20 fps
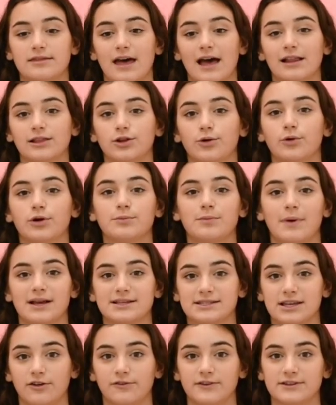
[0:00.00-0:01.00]
that lowered my
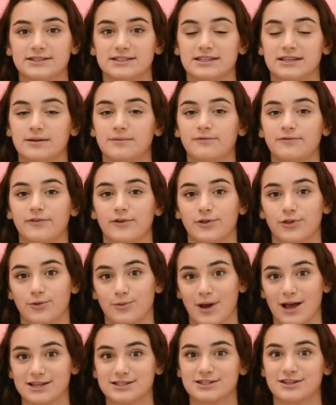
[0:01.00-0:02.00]
self-esteem for the
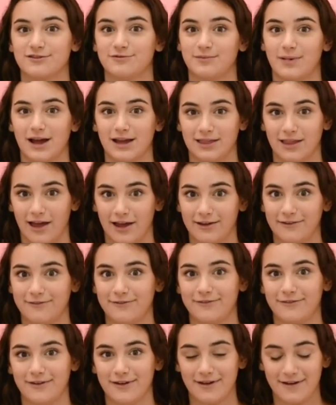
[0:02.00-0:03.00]
rest of my
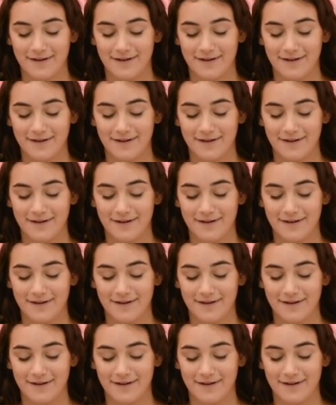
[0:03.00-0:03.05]
life.